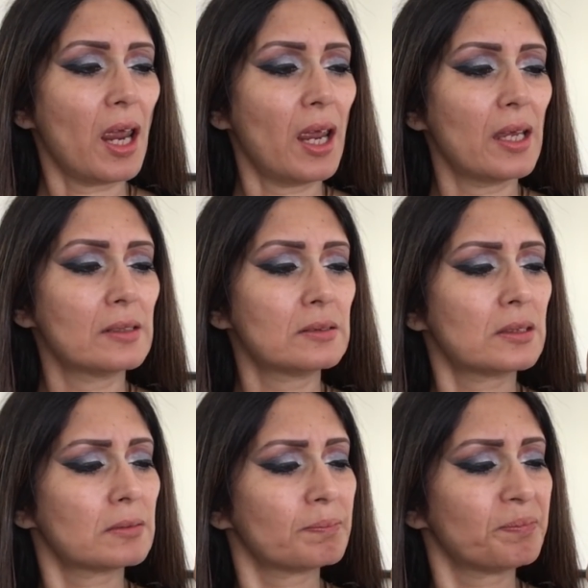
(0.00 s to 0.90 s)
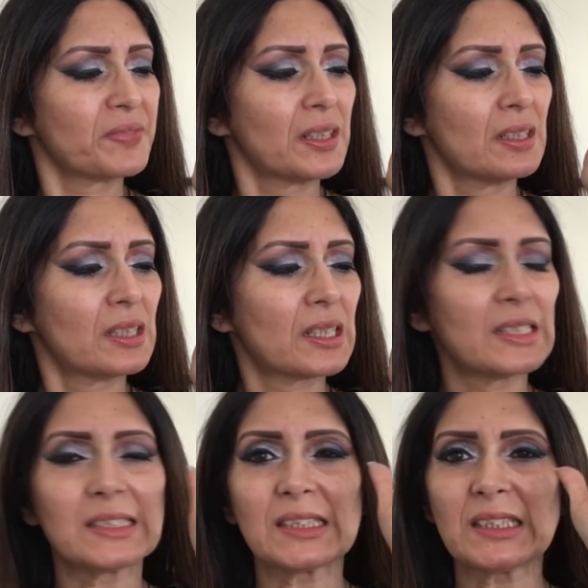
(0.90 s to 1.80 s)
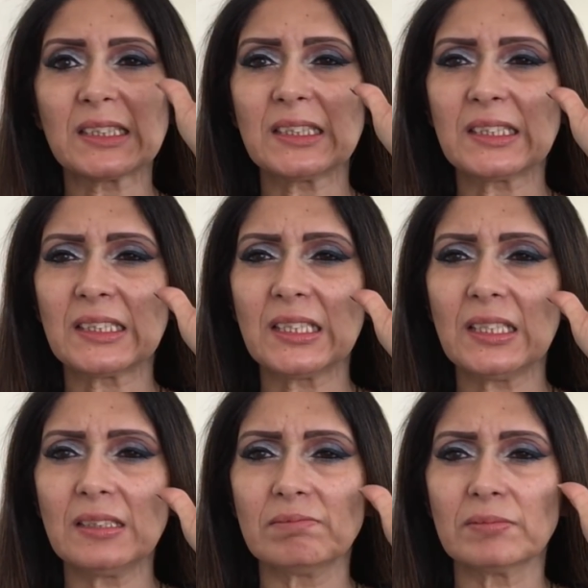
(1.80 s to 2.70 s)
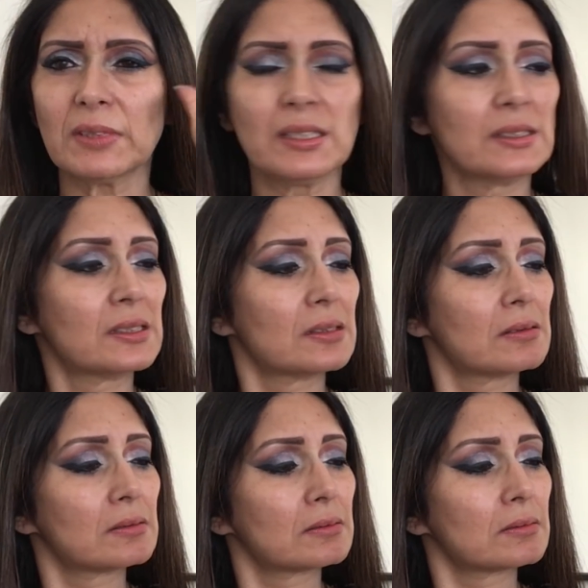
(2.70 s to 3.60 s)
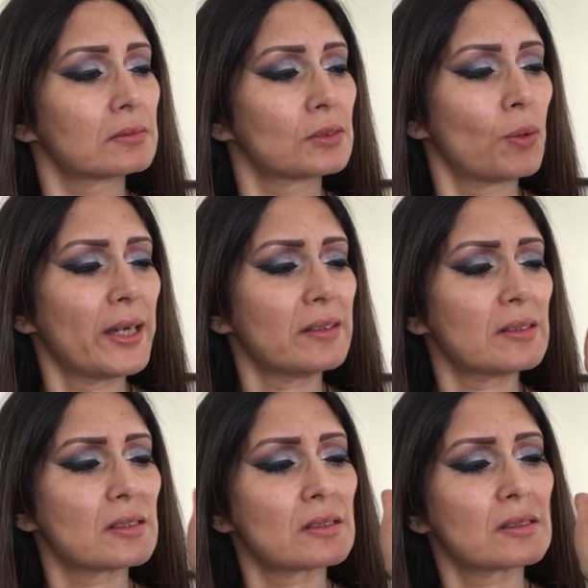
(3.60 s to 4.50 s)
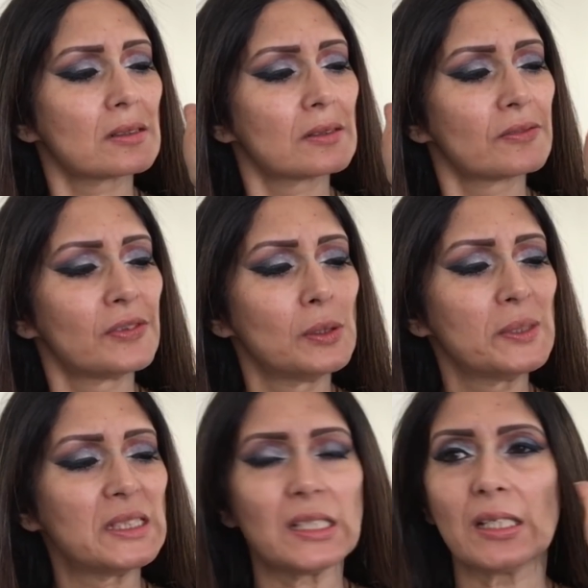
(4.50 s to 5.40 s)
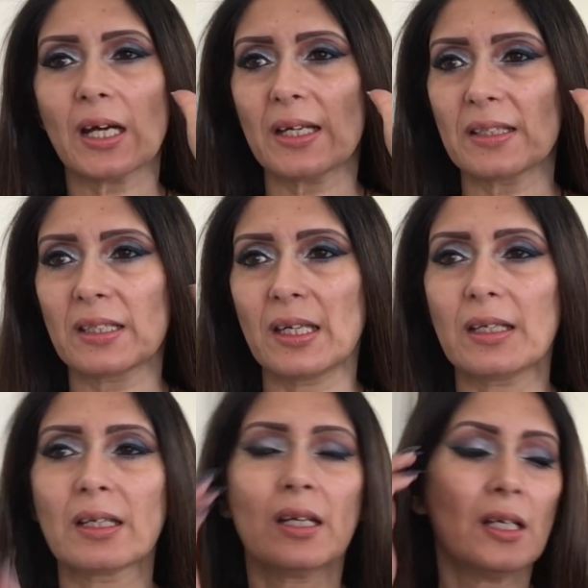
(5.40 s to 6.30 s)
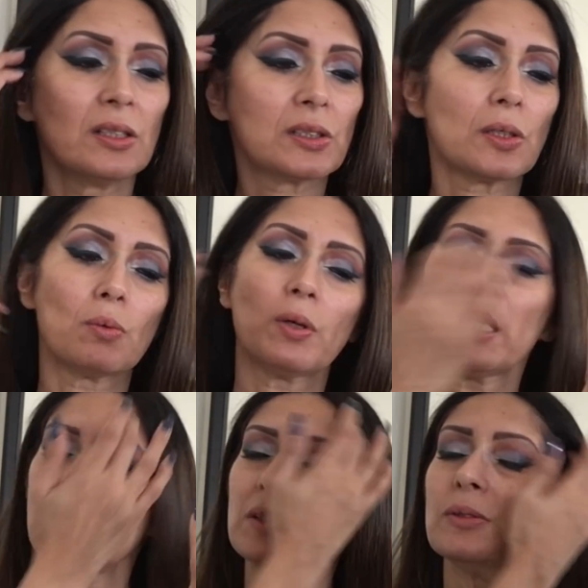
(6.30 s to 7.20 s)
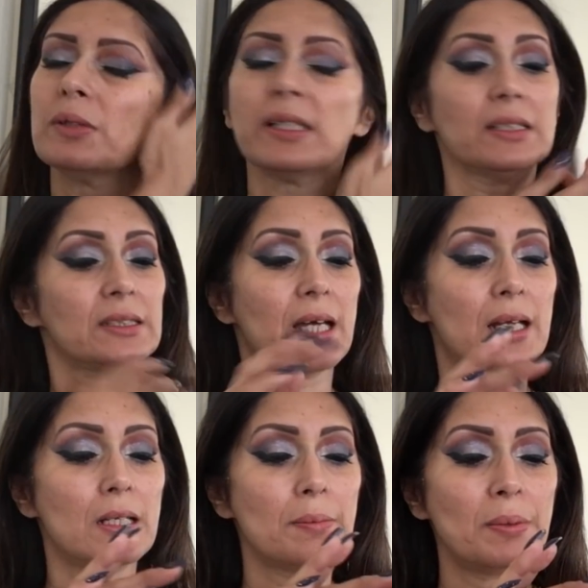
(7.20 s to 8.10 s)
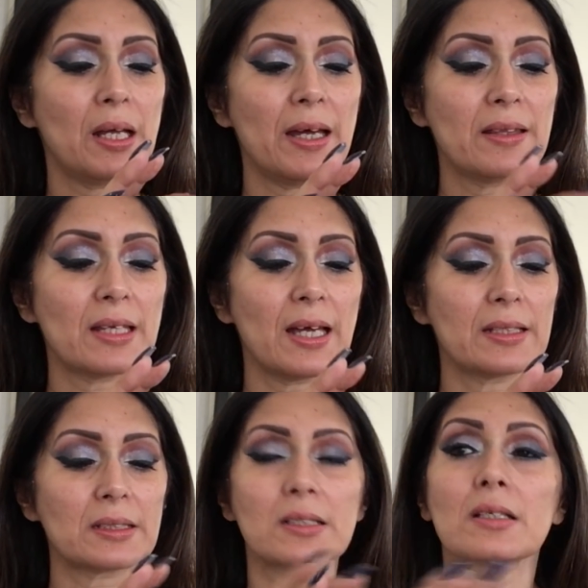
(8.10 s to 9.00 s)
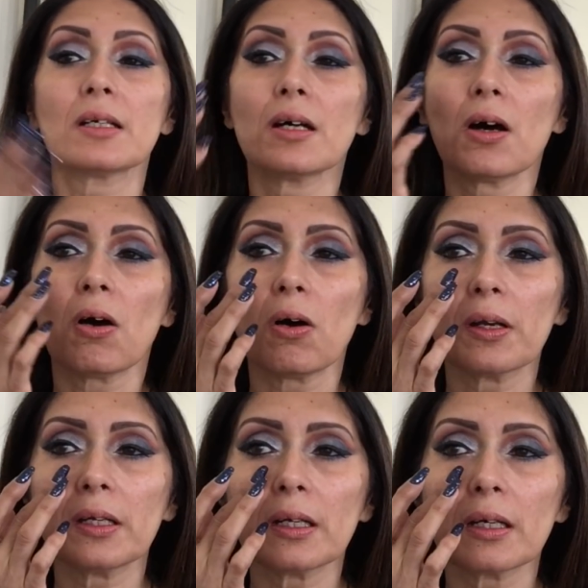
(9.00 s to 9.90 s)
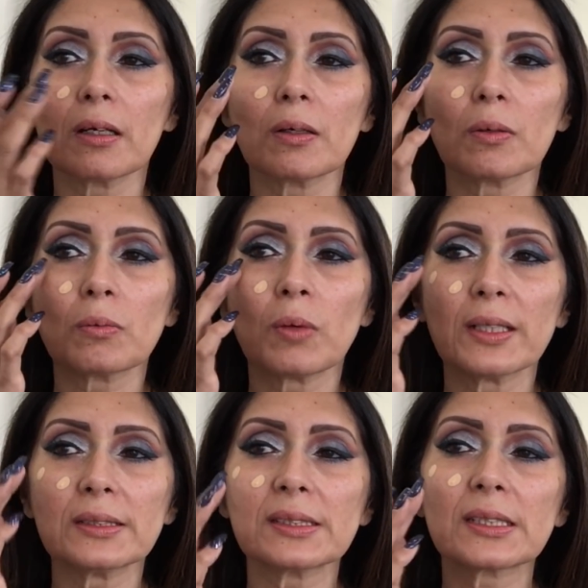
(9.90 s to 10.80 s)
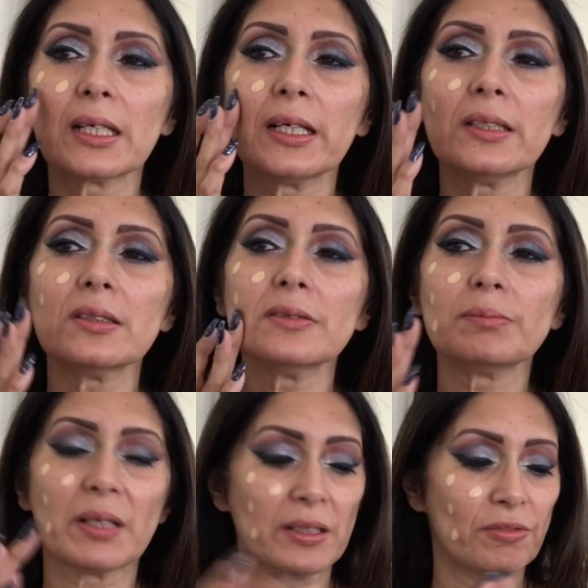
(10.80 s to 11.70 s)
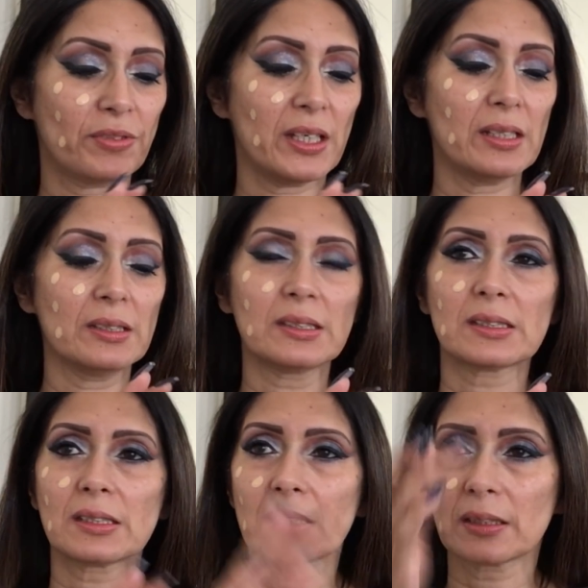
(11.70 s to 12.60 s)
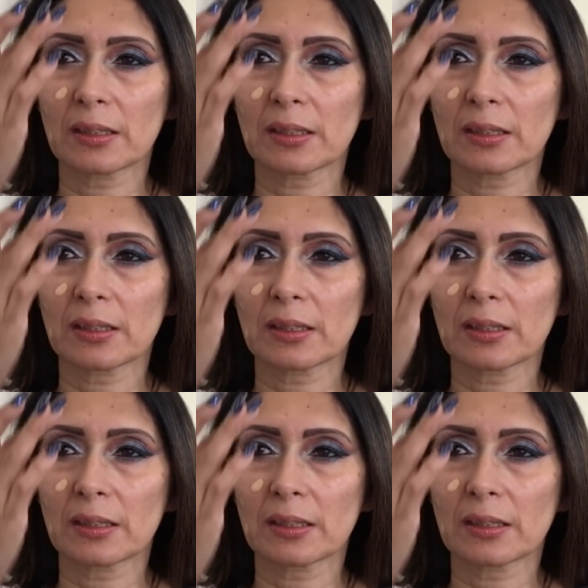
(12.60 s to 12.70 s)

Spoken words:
and the consistency is quite fluidy, I think. So what I'll do is I'll apply that on one side of my face.